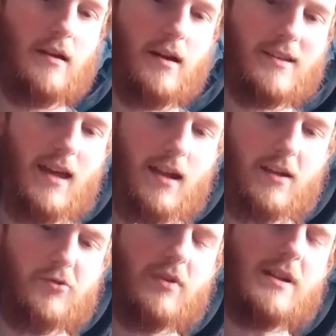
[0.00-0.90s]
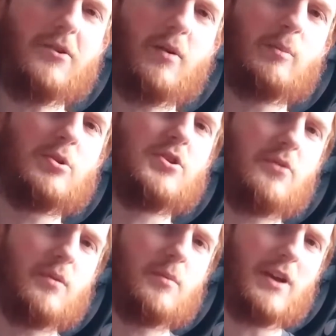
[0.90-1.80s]
Again, I don't really know how much
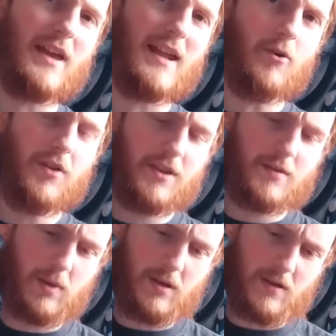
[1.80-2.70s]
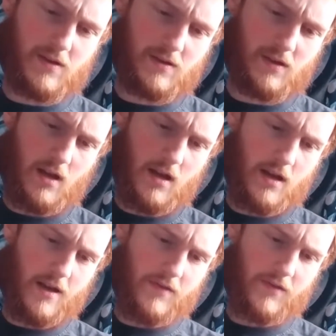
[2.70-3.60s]
use I'm going to get out of this because
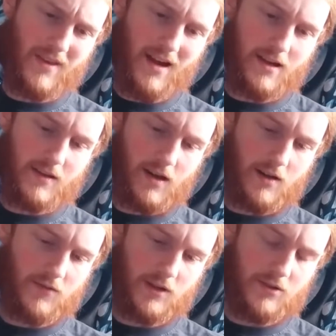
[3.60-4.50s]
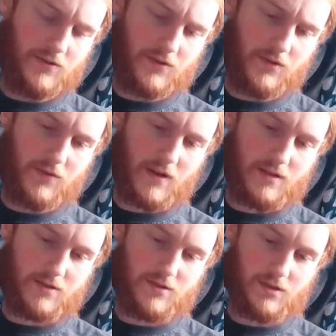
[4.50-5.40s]
his 9 attack values and stuff
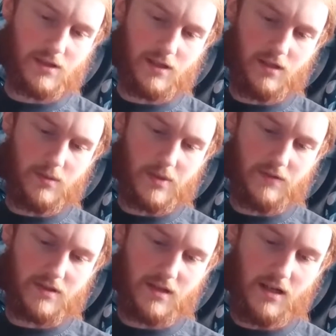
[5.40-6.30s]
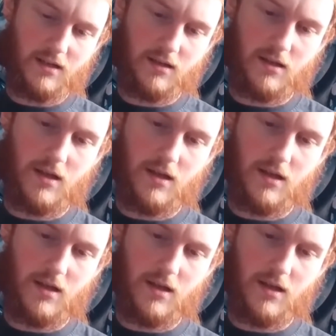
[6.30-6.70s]
kind of suck in the middle of his dial.